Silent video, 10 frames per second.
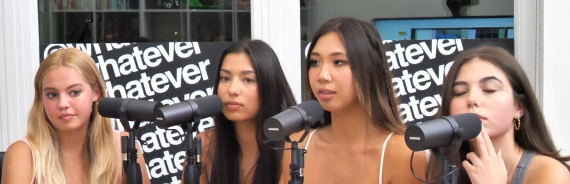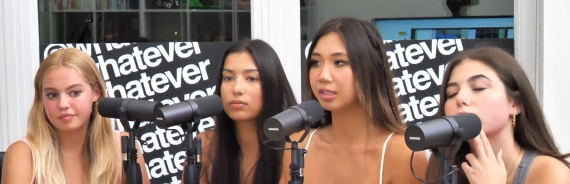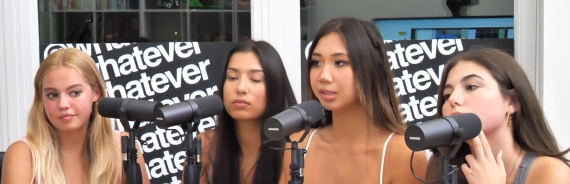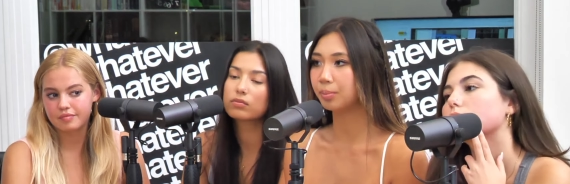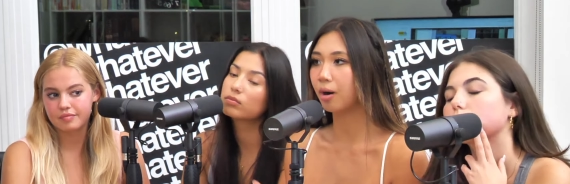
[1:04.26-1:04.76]

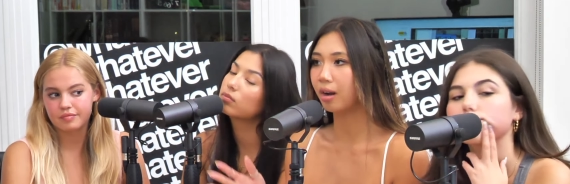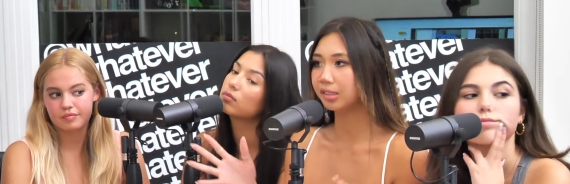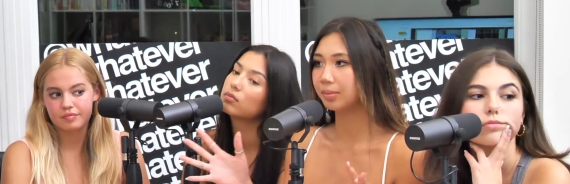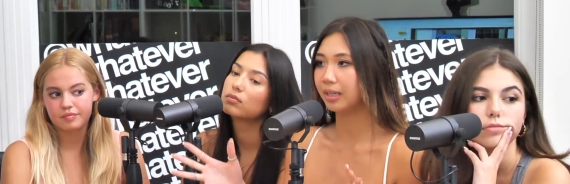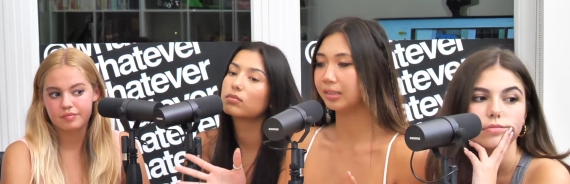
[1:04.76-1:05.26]
Speaker 1: these
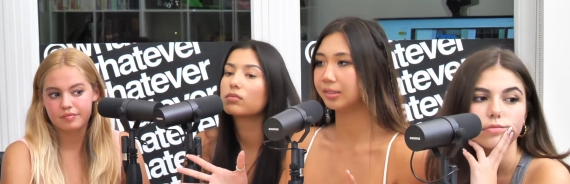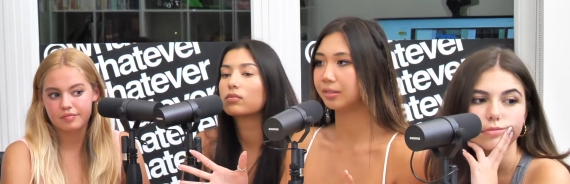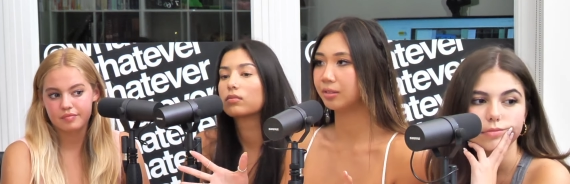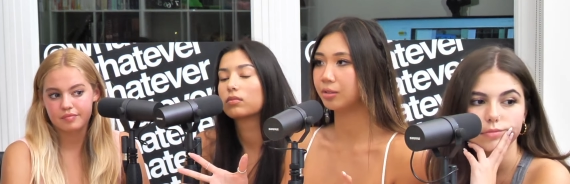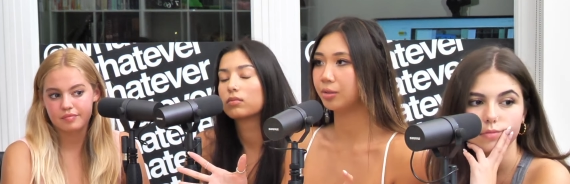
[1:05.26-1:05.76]

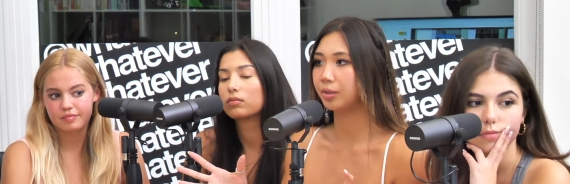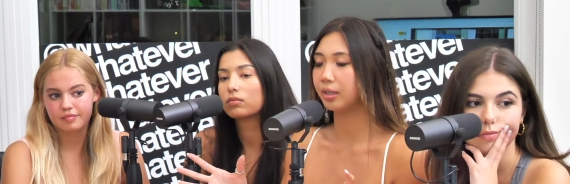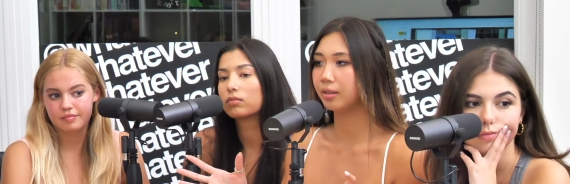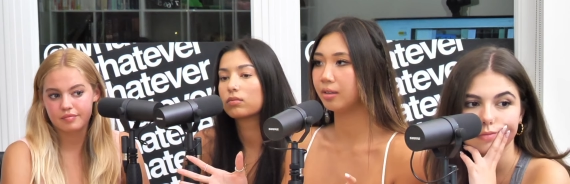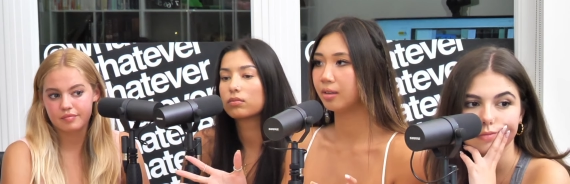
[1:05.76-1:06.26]
prospects who
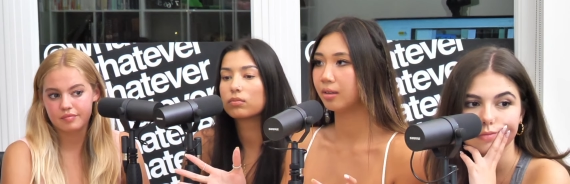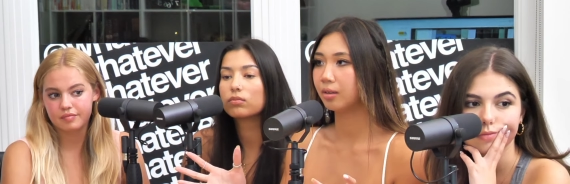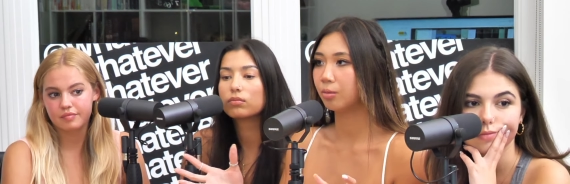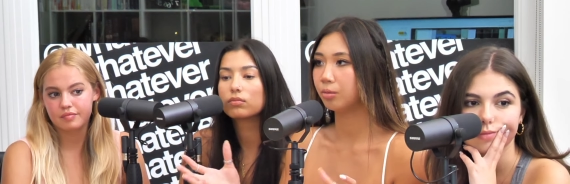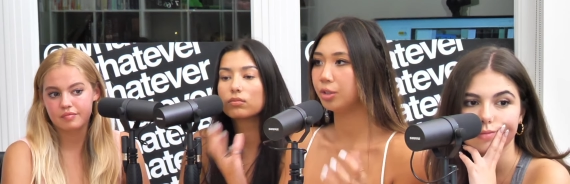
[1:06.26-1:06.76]
could
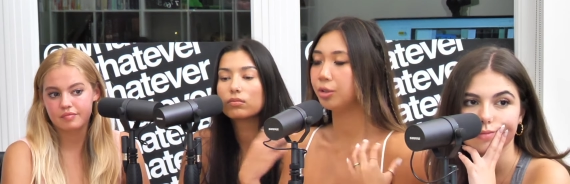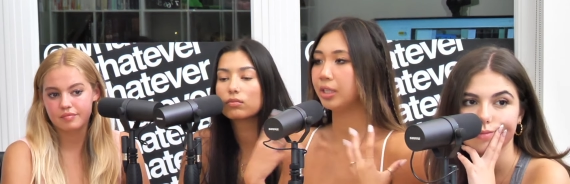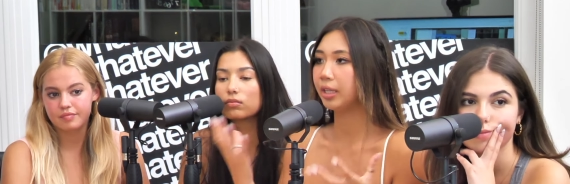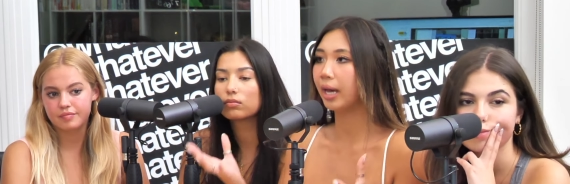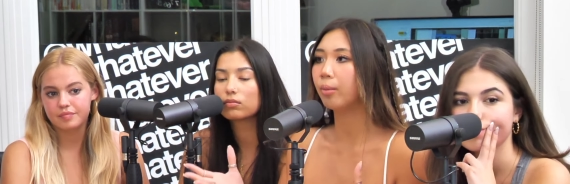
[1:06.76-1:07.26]
you
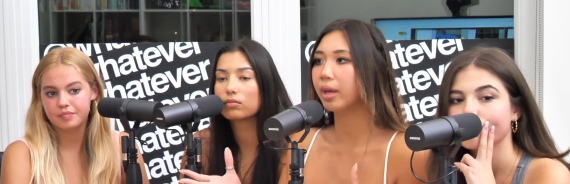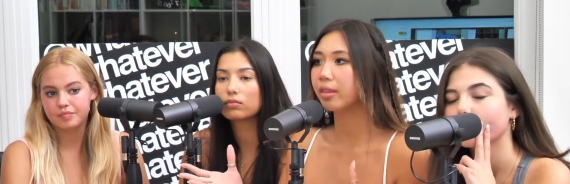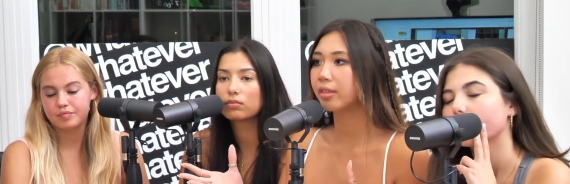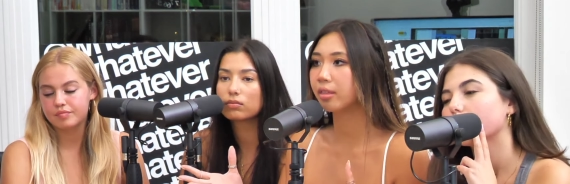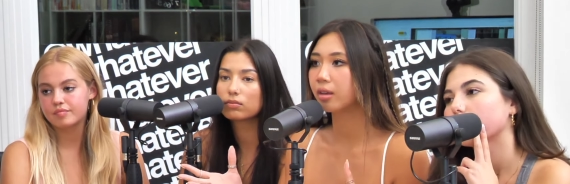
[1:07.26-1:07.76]
could get
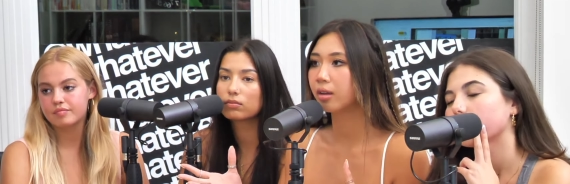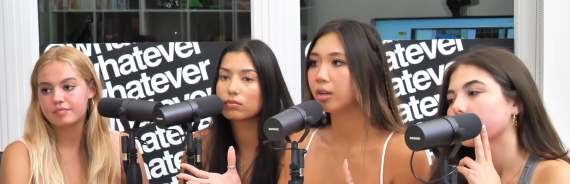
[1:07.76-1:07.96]
with.